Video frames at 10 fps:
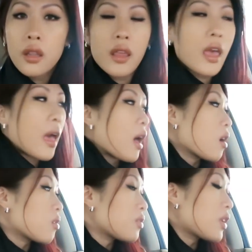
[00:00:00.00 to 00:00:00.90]
they
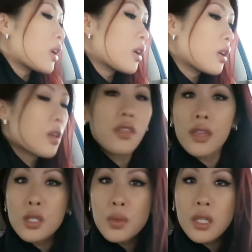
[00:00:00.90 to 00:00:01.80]
have
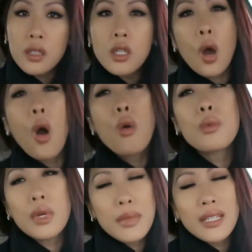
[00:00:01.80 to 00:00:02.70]
things we could, you know,
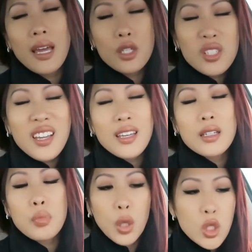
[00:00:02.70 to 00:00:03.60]
we want to make an
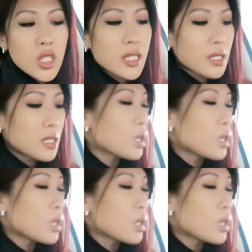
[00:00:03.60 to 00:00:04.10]
educated purchase.